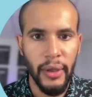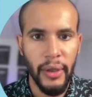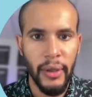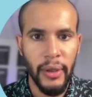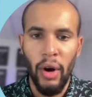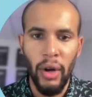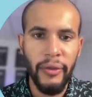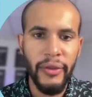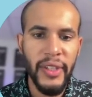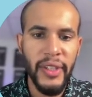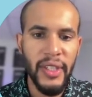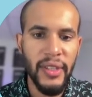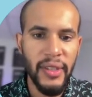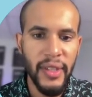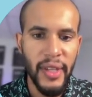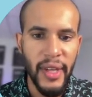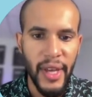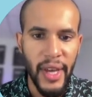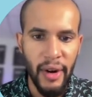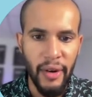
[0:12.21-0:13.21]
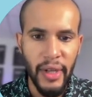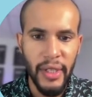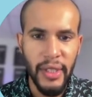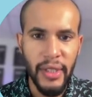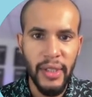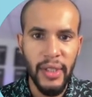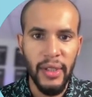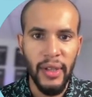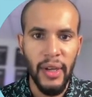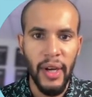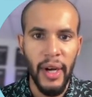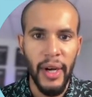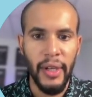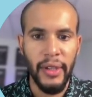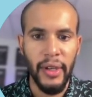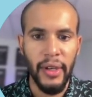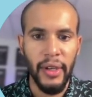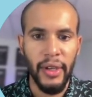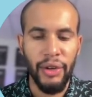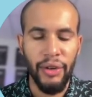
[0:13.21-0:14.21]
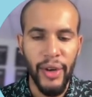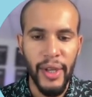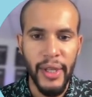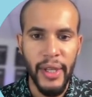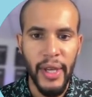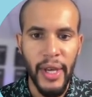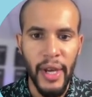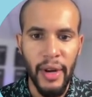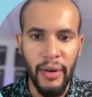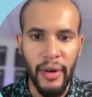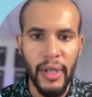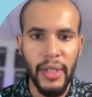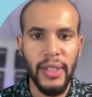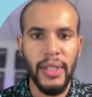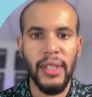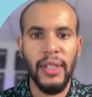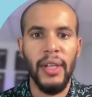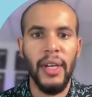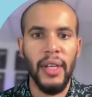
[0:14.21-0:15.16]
All of these areas, they're great areas.